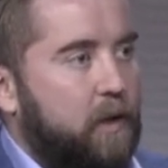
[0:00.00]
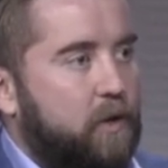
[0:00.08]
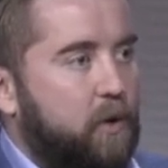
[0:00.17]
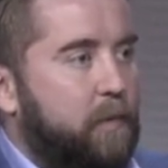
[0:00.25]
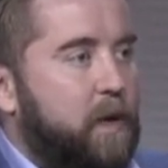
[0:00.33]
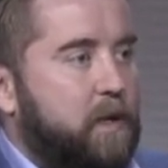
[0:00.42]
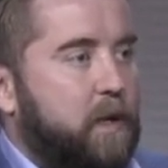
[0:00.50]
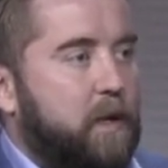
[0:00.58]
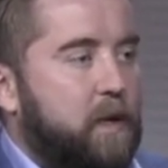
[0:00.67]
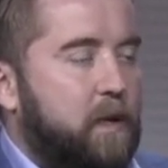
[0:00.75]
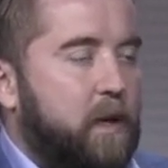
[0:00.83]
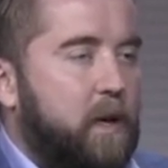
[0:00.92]
So
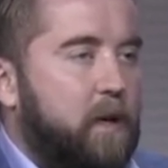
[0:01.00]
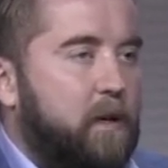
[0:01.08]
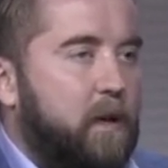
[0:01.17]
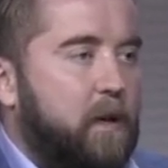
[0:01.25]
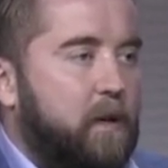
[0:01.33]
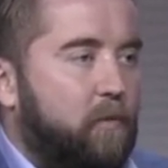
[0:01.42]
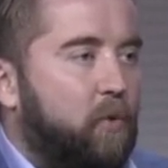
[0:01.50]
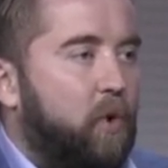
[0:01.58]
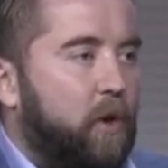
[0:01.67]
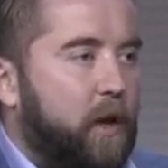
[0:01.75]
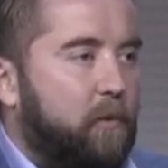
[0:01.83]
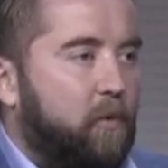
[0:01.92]
basically the
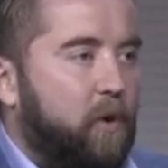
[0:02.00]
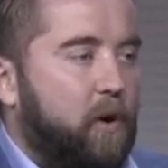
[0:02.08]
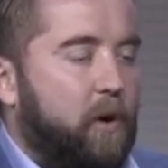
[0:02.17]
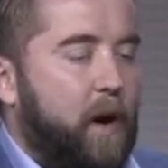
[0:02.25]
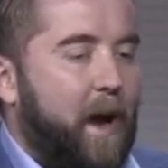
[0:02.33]
world that we're